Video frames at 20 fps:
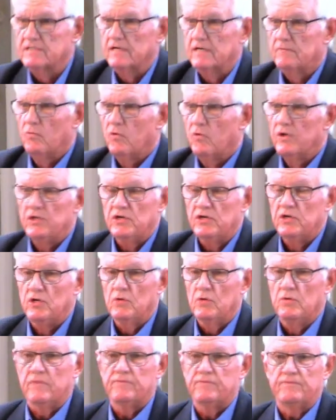what do you do
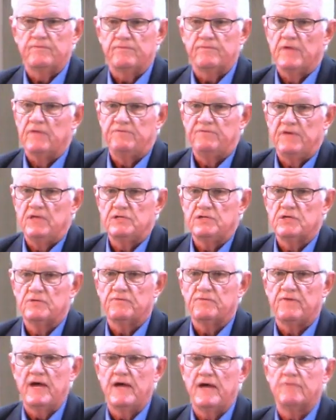with Ephesians
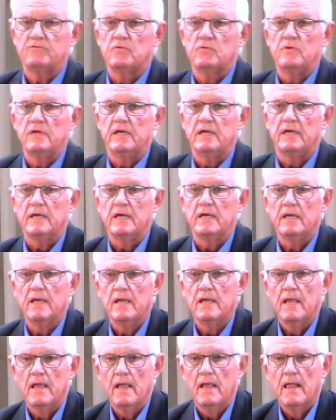5:20?
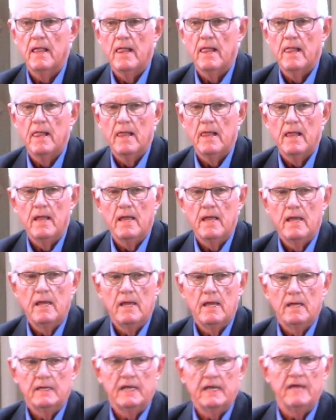
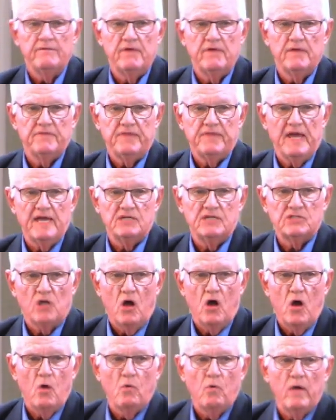Giving thanks
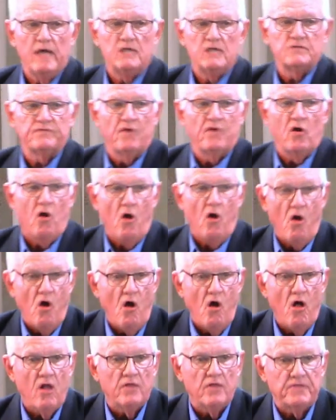always for
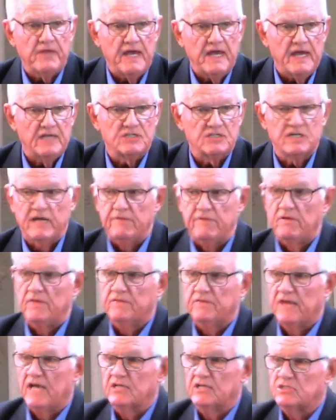all things, giving
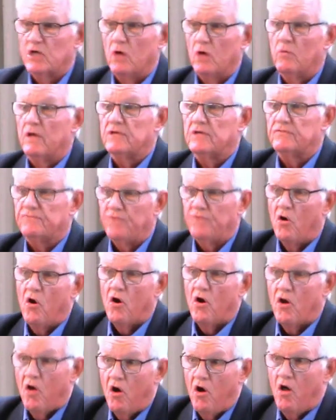thanks always
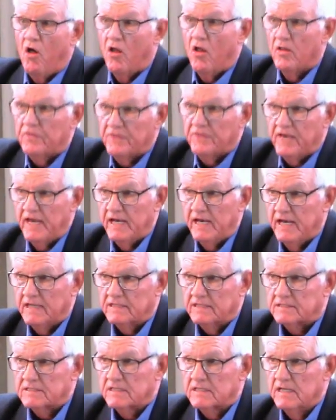for all
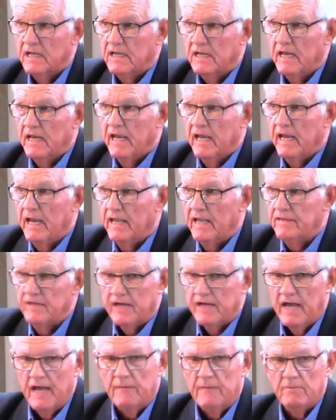things in the
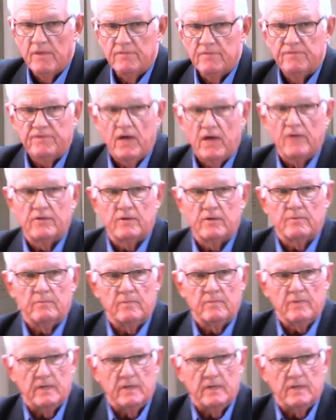name of the Father